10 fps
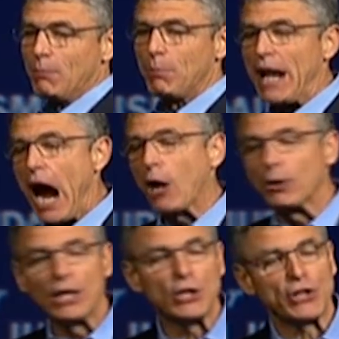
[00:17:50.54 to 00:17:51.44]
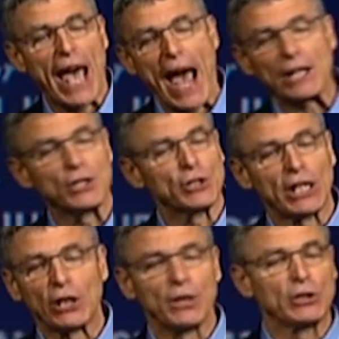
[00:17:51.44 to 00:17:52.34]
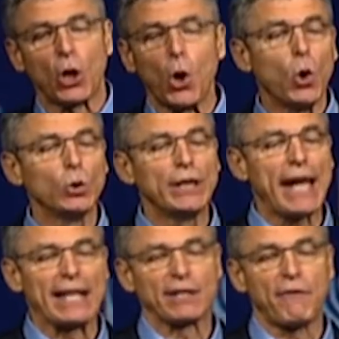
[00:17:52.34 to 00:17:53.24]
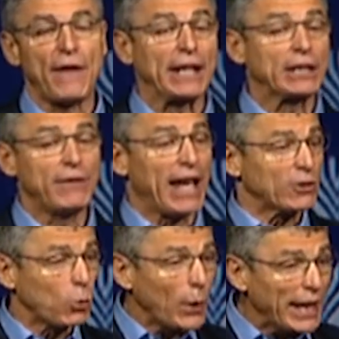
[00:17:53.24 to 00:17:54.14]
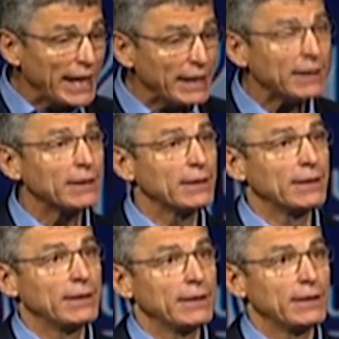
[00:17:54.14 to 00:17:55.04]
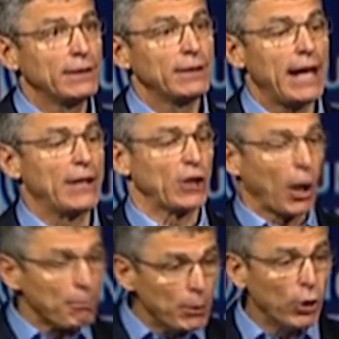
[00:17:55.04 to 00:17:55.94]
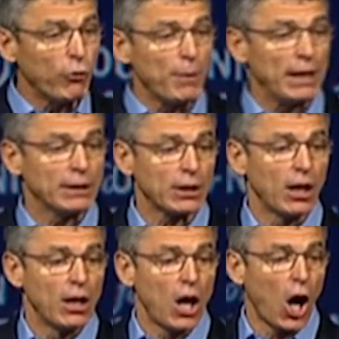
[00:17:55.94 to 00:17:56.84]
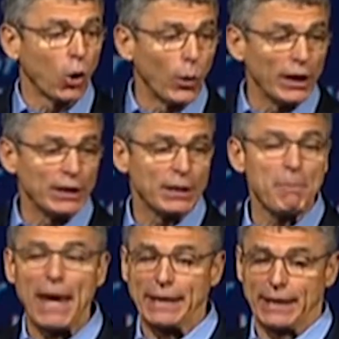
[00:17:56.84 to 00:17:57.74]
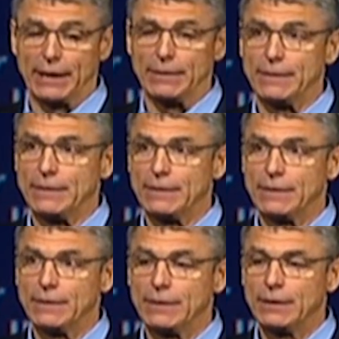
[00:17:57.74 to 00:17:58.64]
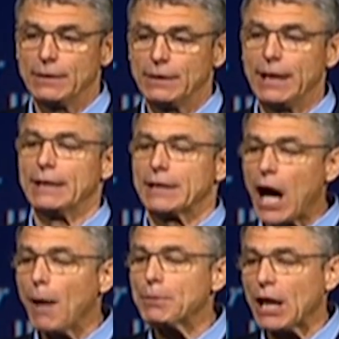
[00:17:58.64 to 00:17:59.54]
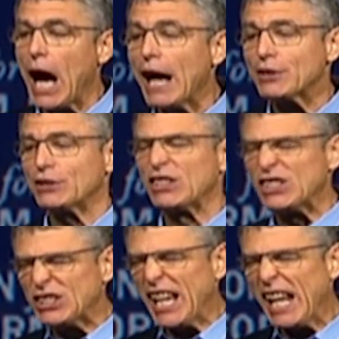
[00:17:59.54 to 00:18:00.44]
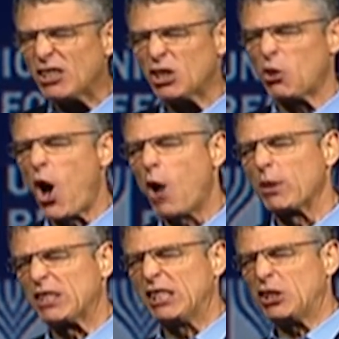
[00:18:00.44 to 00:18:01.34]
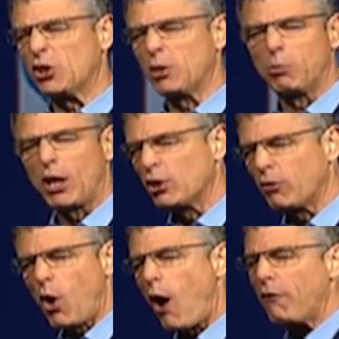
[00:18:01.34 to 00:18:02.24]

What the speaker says: But our Religious Action Center is only as effective as we, as our movement, are willing to make it. It's up to us to stand strong with sisters and brothers of all